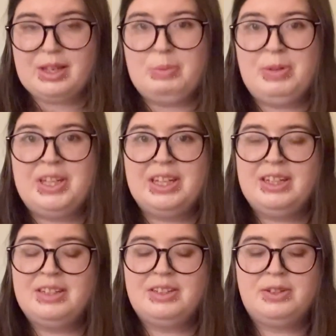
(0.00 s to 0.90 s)
But
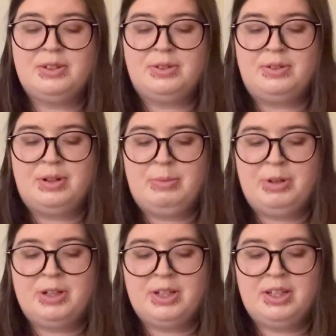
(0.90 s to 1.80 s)
yeah, so
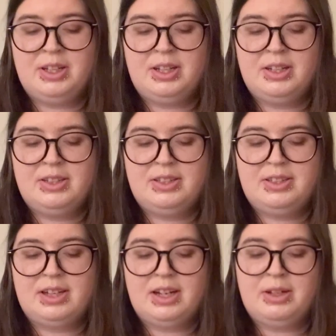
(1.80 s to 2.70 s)
American
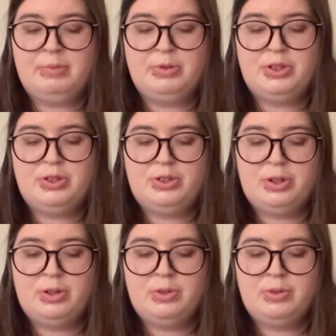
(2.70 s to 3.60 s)
Gods, I'm
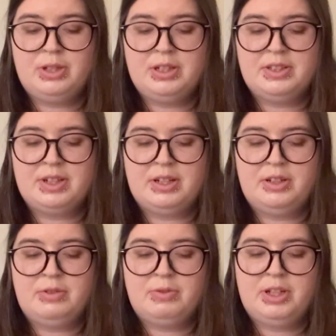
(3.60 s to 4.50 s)
so
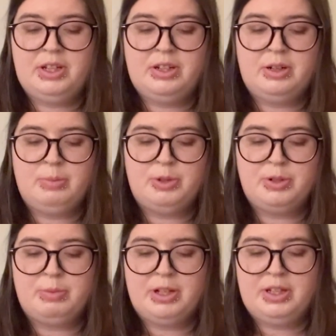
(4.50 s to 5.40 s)
excited to read a
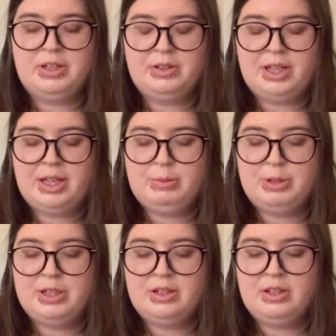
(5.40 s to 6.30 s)
book by Neil
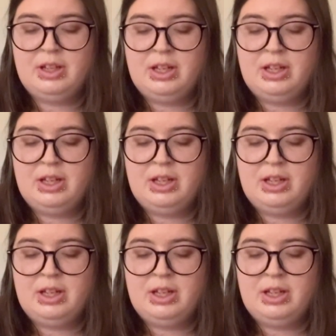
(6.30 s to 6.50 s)
Gaiman.